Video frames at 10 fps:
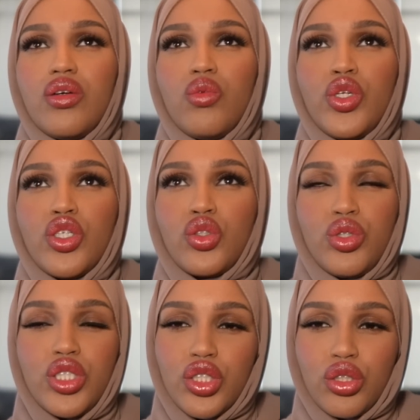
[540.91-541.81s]
when you're
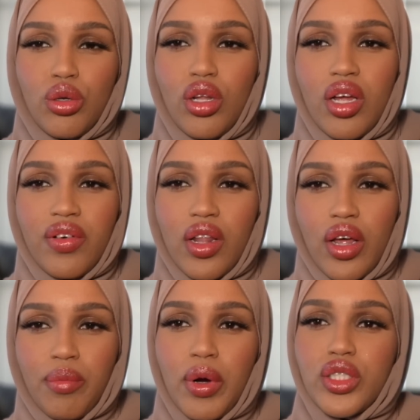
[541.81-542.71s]
losing control of a
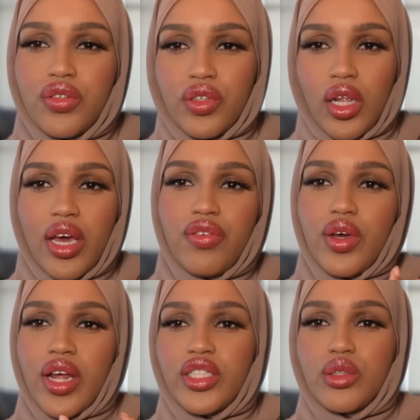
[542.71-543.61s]
lot of parts of your life, you
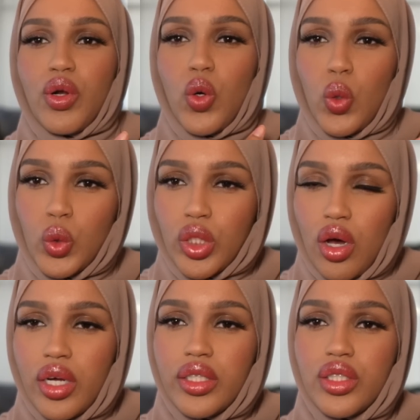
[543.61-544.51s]
kind of just want to hold
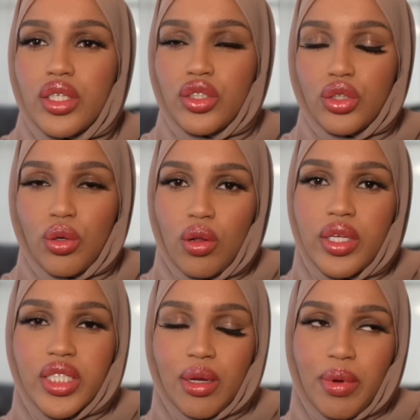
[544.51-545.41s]
on to control
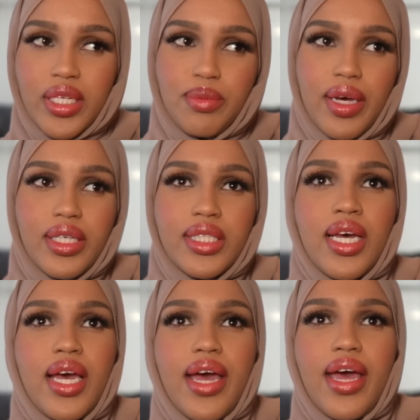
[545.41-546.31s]
in some aspects.
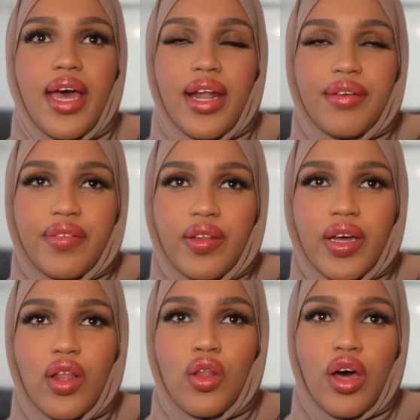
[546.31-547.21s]
And I feel
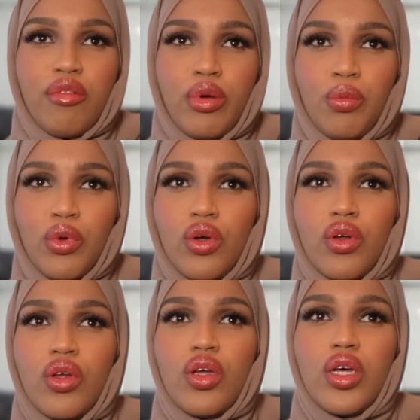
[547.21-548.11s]
like a lot of
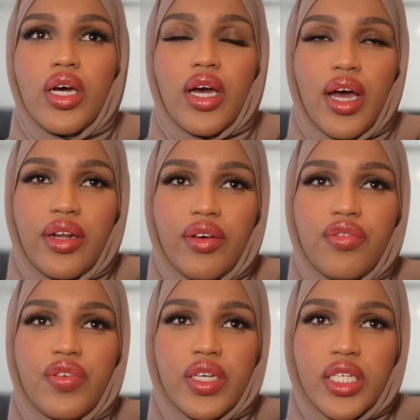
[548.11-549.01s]
people kind of
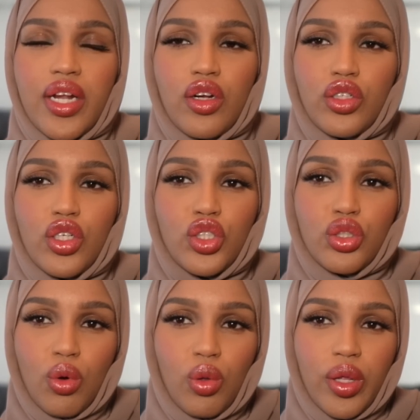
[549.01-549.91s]
fixate on
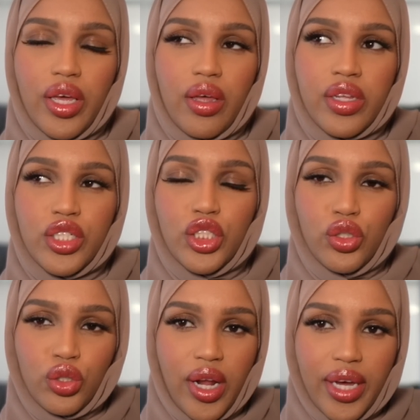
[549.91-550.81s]
controlling the
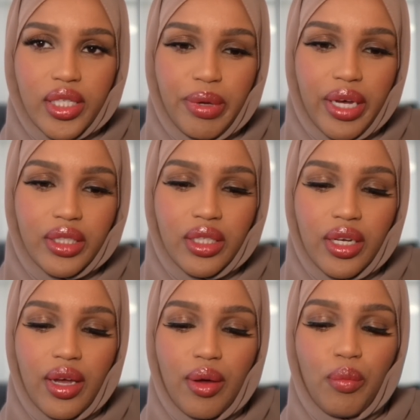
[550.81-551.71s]
children aspect.
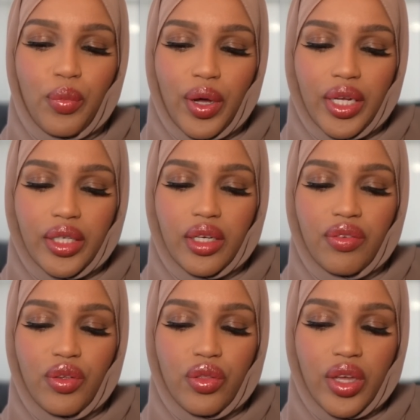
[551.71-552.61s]
But
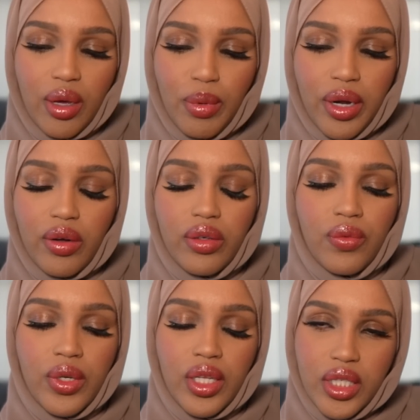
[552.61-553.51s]
if you think about it
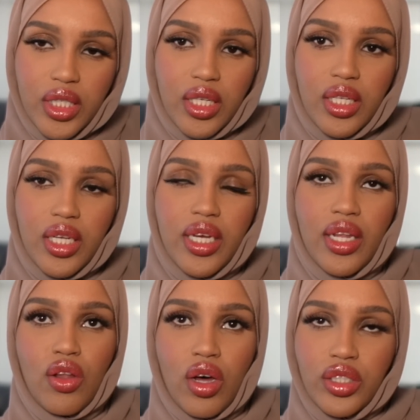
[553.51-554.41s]
realistically
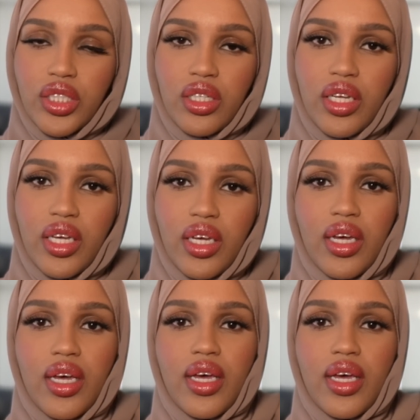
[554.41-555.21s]
and logically,